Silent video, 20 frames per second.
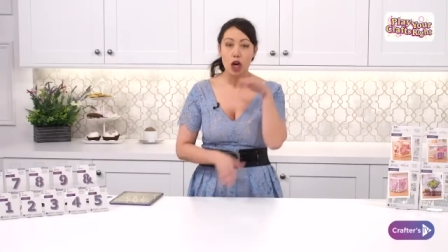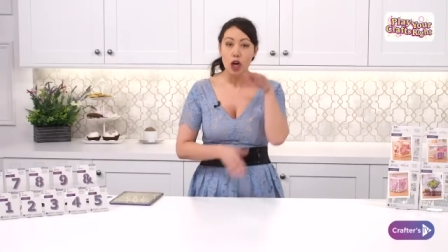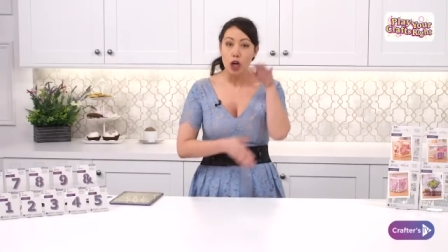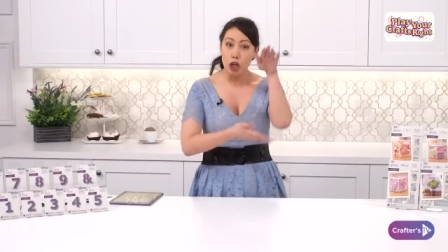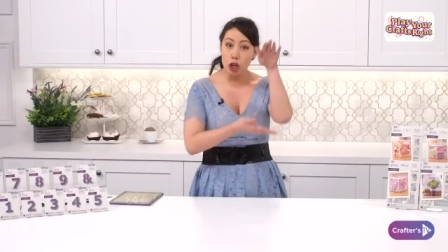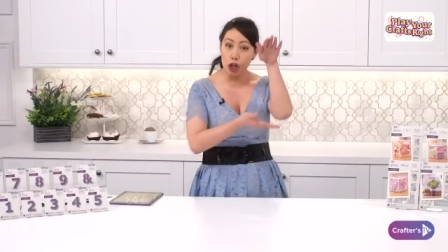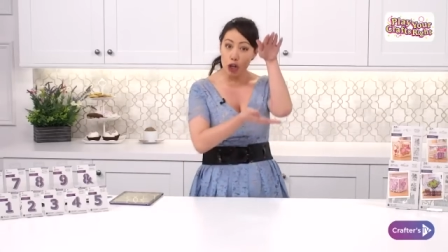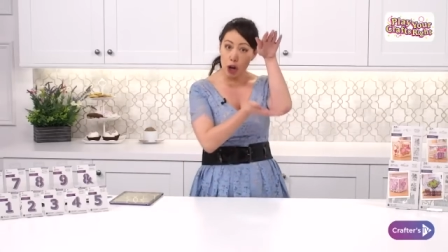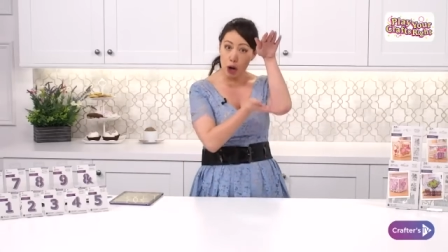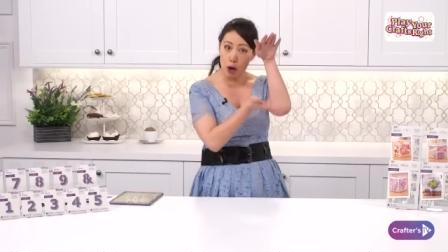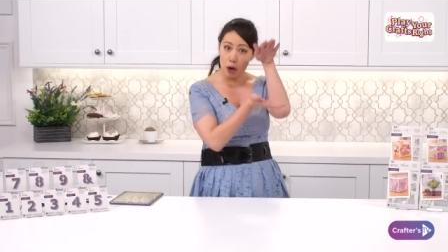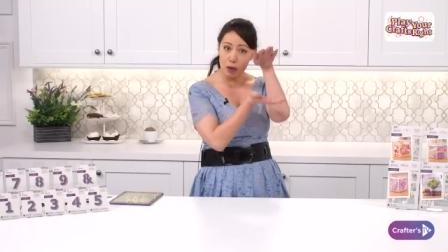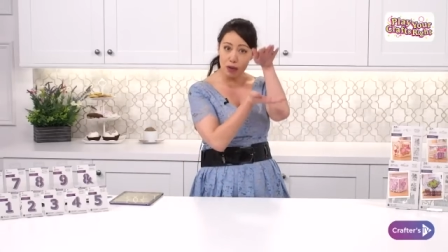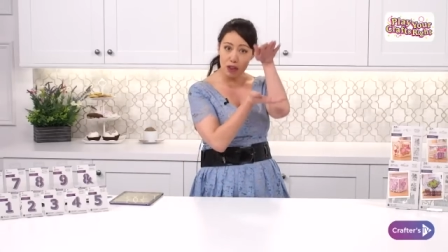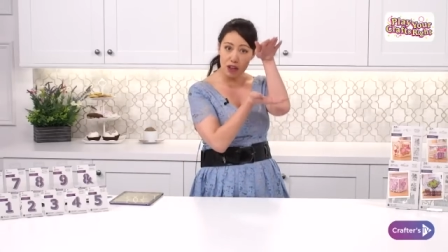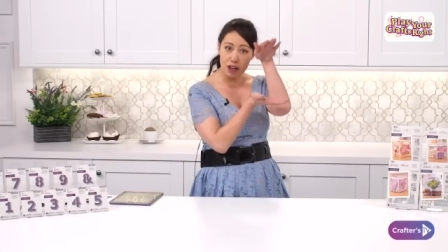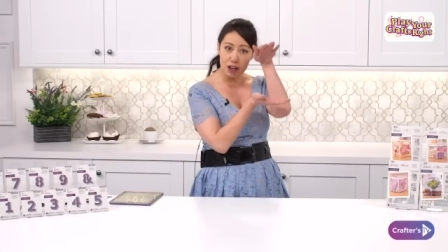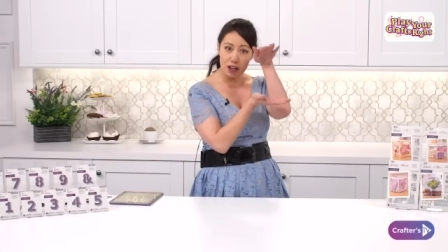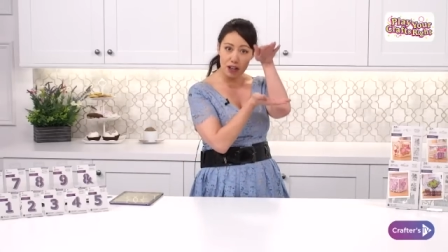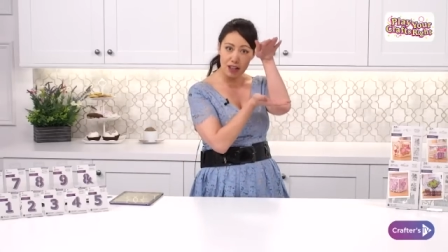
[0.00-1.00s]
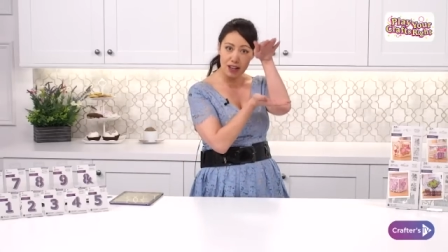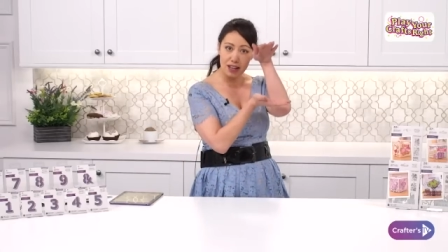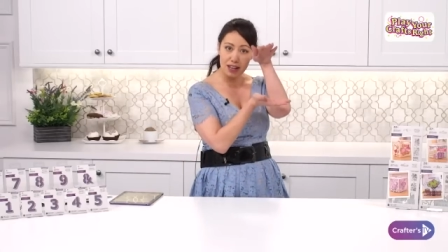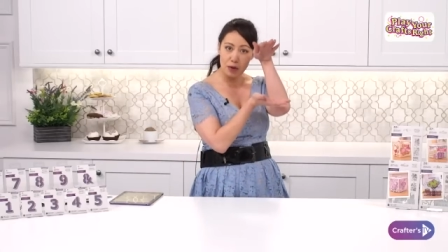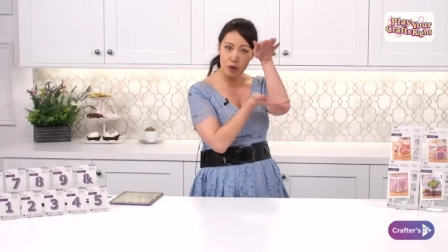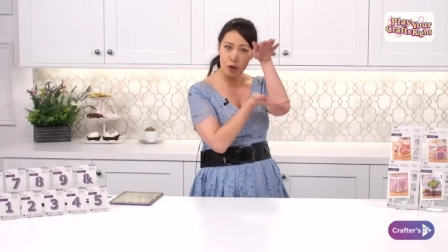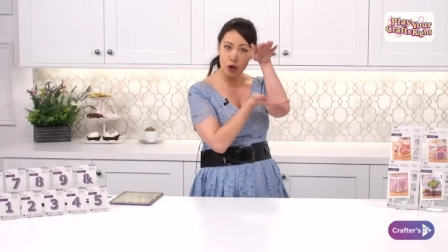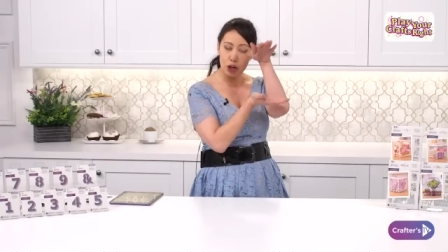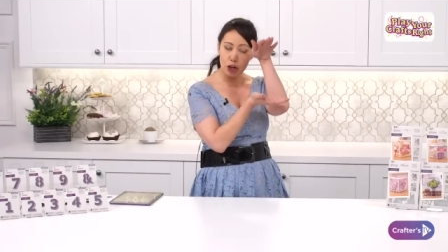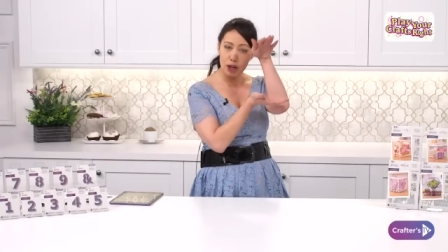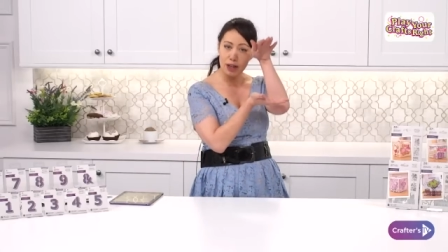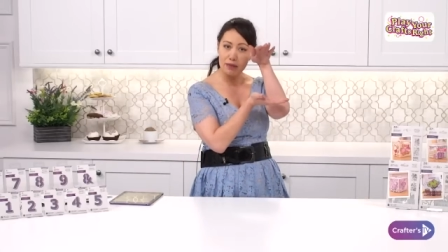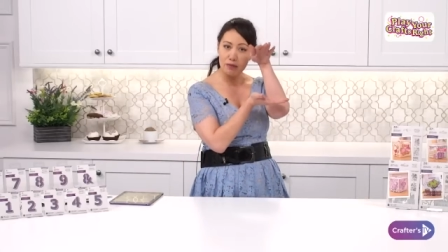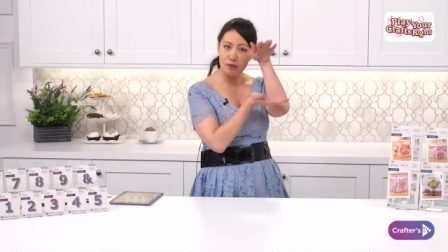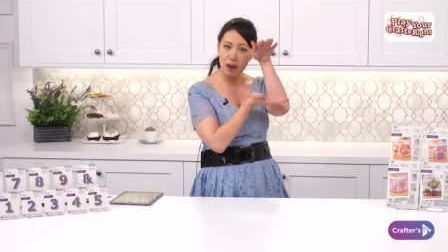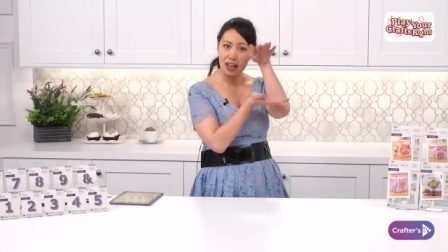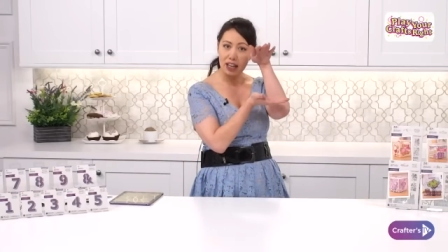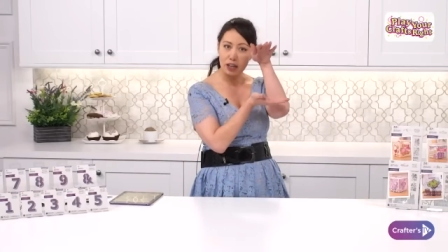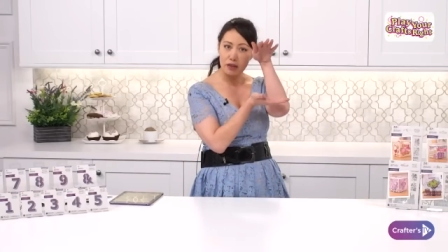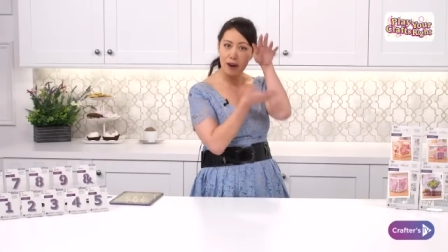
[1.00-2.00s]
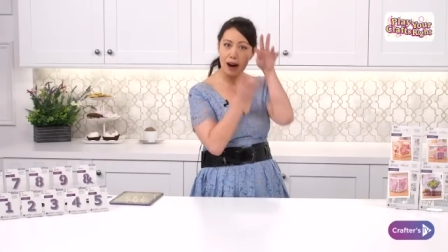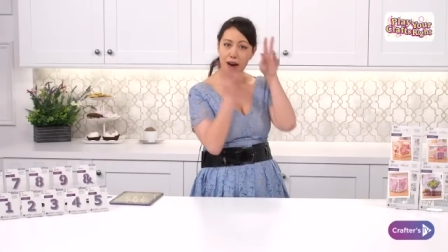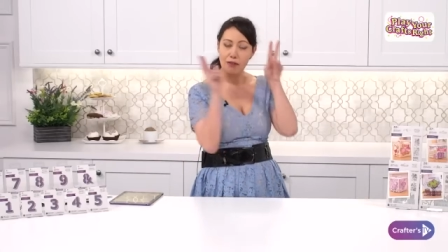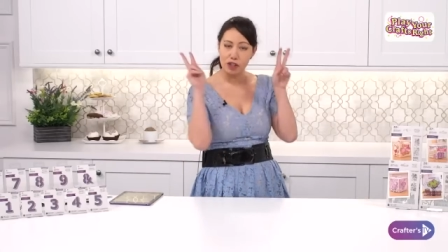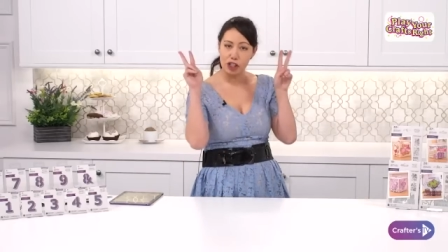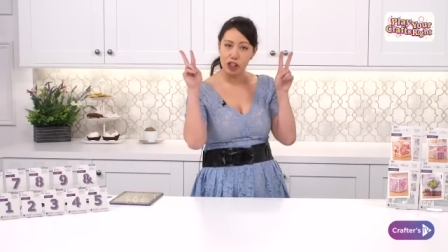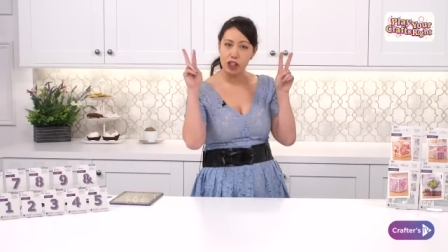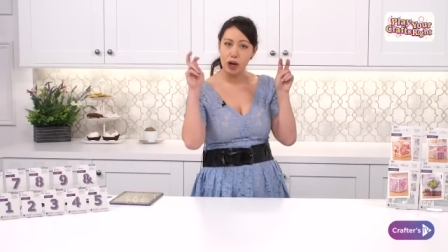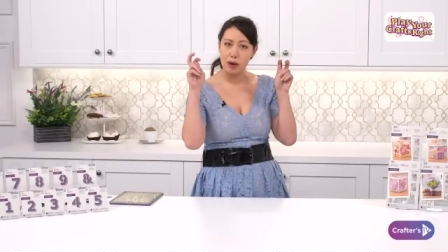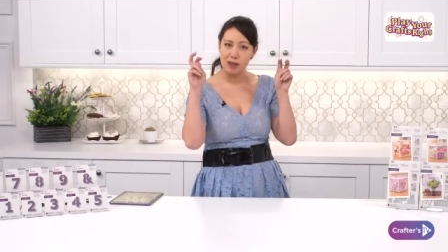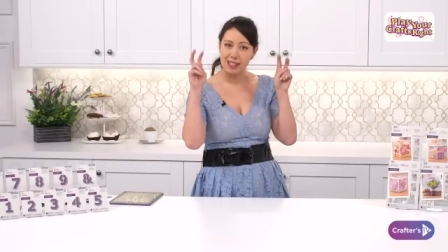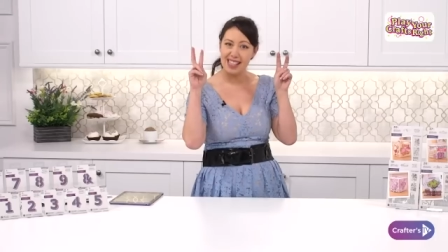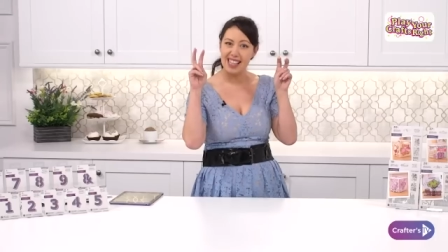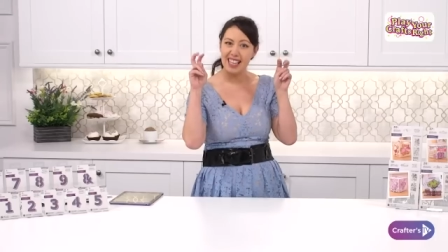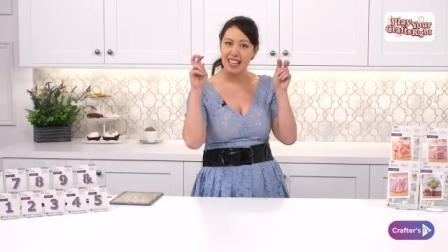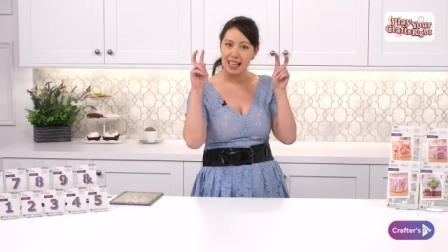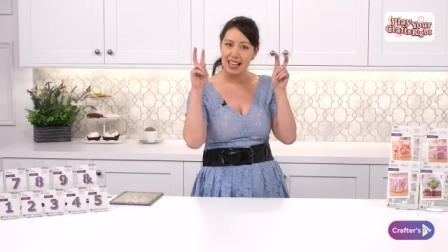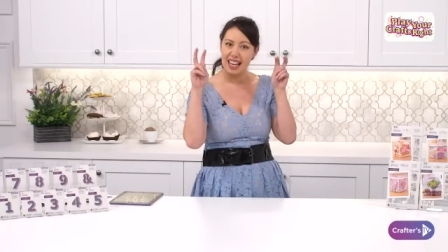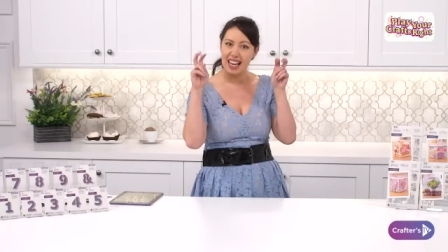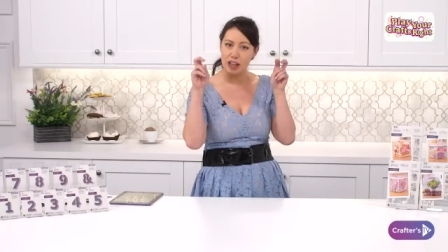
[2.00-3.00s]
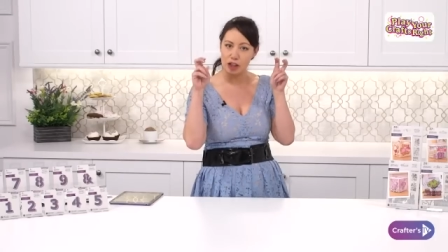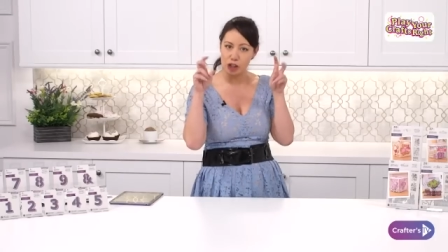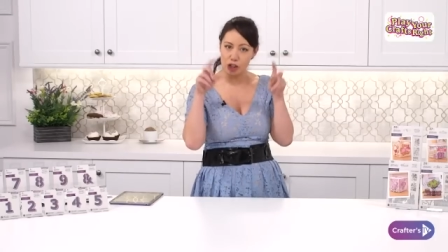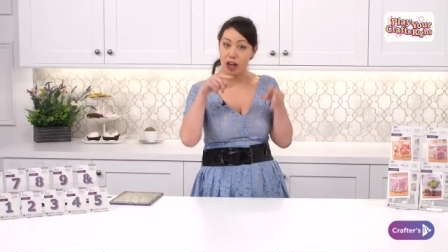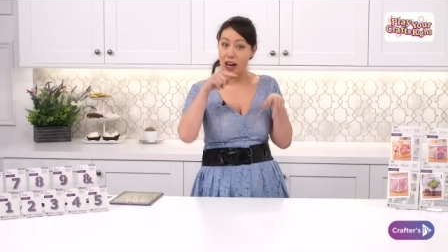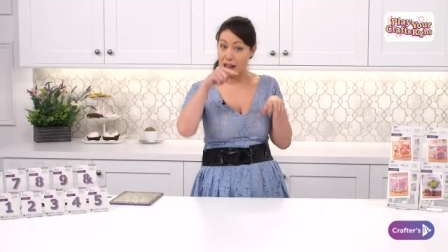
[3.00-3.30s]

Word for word: You know the little girl in Wreck-It Ralph, she's known as the Glitch.